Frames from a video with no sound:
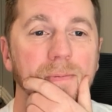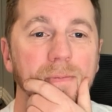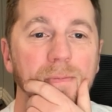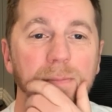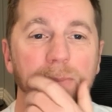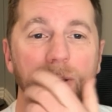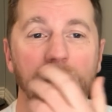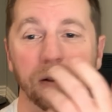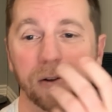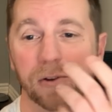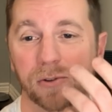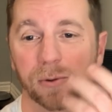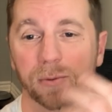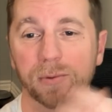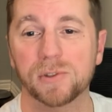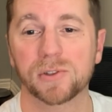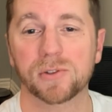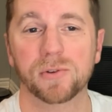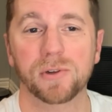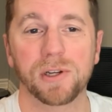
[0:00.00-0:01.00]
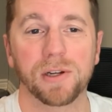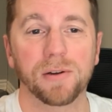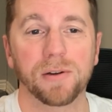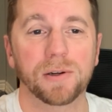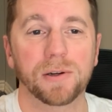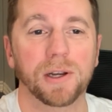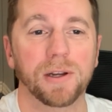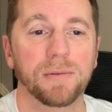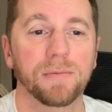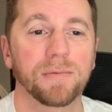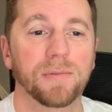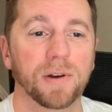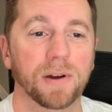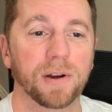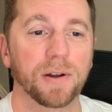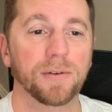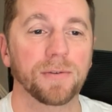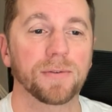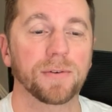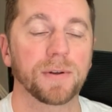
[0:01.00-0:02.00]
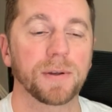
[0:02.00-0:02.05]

Palindromes. Green. Okay, fair enough.